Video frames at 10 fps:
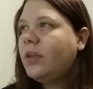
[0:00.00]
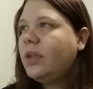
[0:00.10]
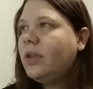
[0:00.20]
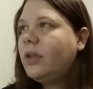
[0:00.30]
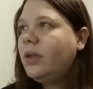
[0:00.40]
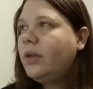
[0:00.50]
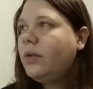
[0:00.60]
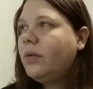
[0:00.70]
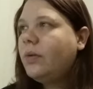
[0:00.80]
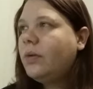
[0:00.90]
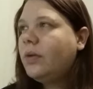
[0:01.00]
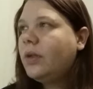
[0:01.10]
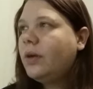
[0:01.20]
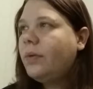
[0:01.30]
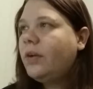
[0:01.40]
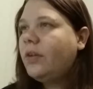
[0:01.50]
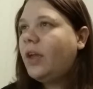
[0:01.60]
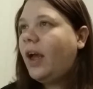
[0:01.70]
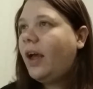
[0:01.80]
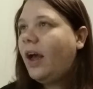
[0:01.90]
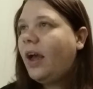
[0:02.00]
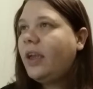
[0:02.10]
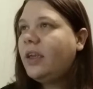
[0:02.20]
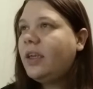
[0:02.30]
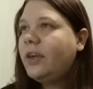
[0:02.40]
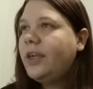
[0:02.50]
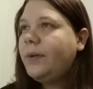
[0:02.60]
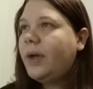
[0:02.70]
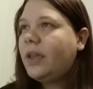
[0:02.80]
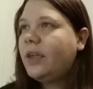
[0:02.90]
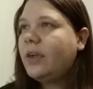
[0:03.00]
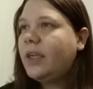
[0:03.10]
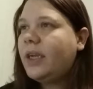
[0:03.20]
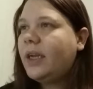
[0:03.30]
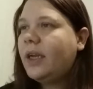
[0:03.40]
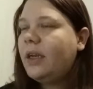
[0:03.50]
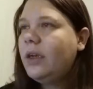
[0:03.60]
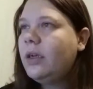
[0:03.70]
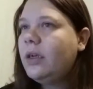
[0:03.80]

see, no, I don't want to do that. I hear you out there, kitty cat.